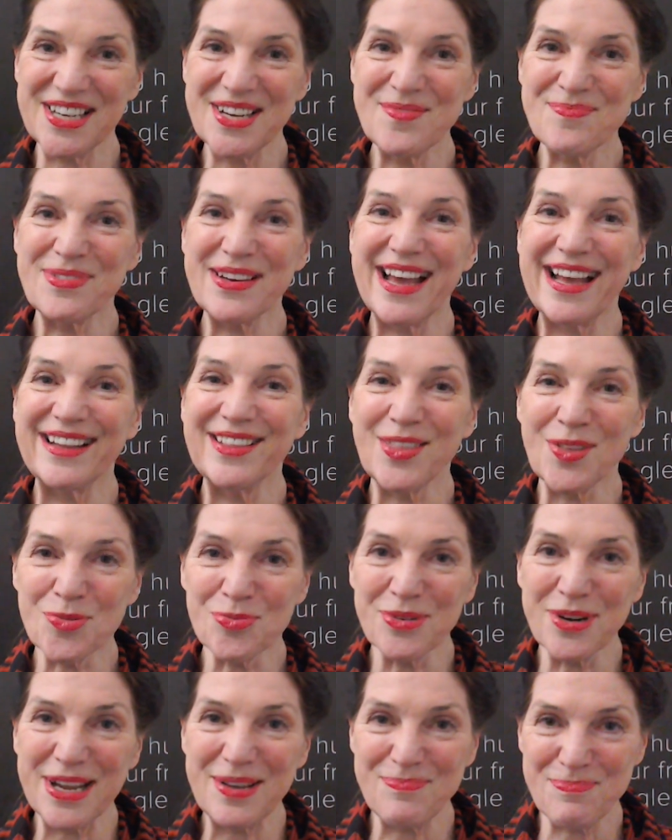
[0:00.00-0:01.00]
played
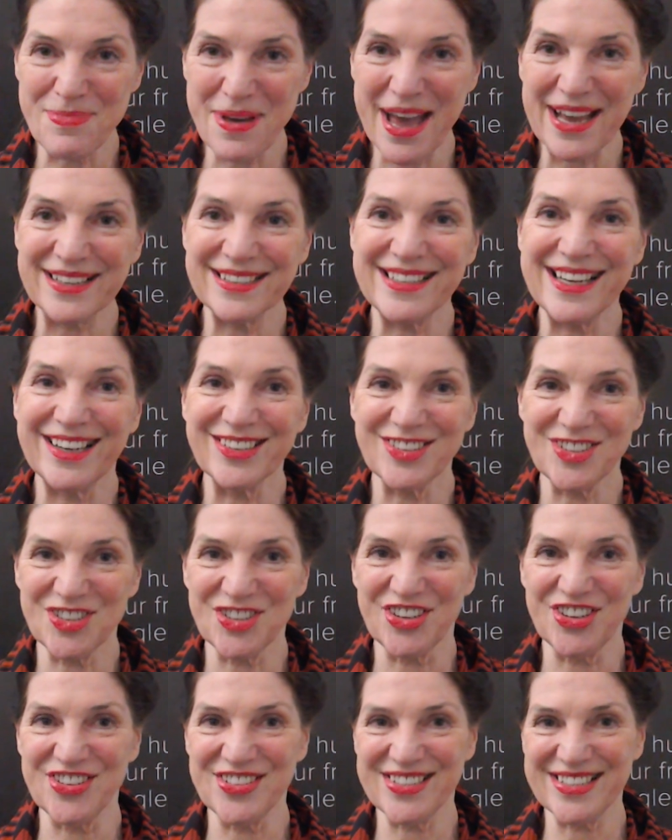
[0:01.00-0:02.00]
3 packed-out
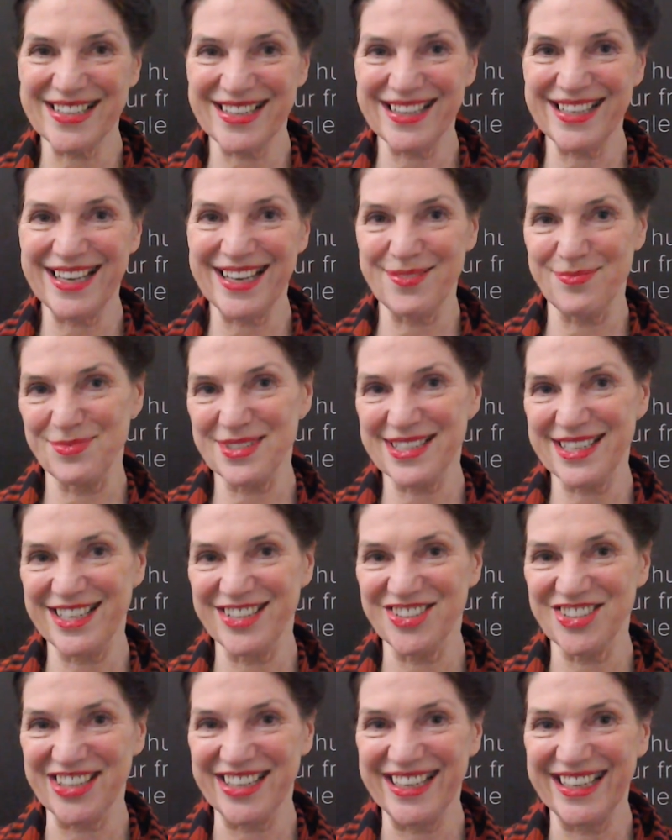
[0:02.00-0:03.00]
shows at the
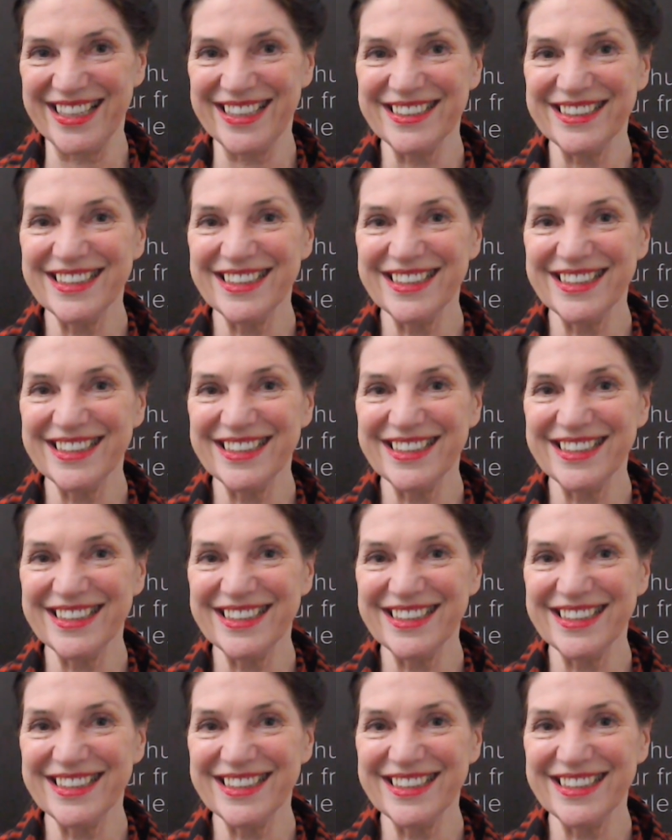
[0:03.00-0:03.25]
MCG.